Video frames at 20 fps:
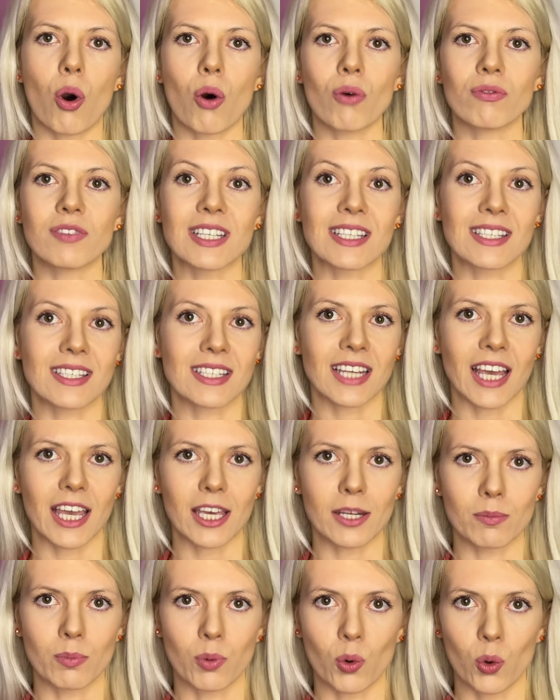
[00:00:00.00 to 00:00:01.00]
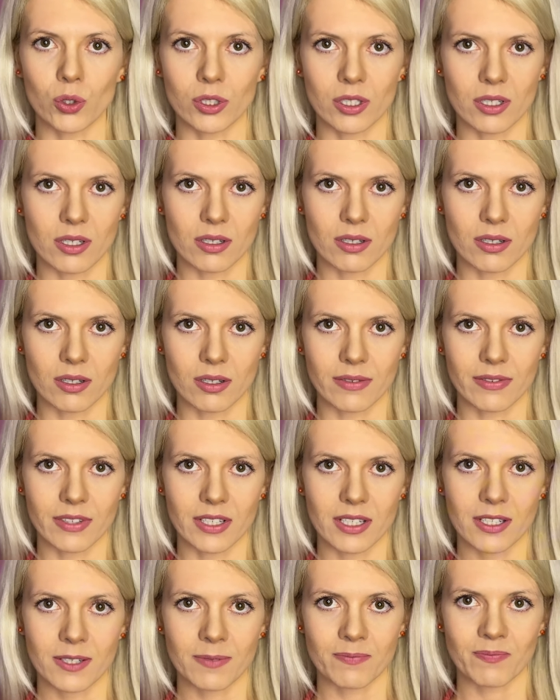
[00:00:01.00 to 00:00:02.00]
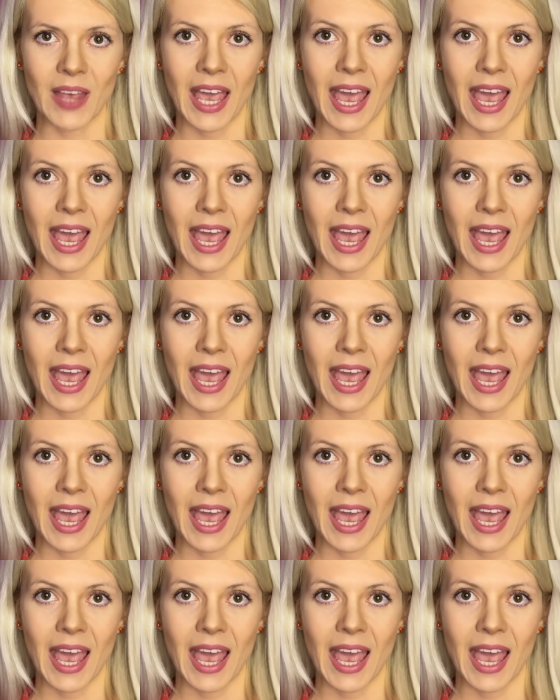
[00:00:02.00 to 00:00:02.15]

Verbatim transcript: of the State Border Service.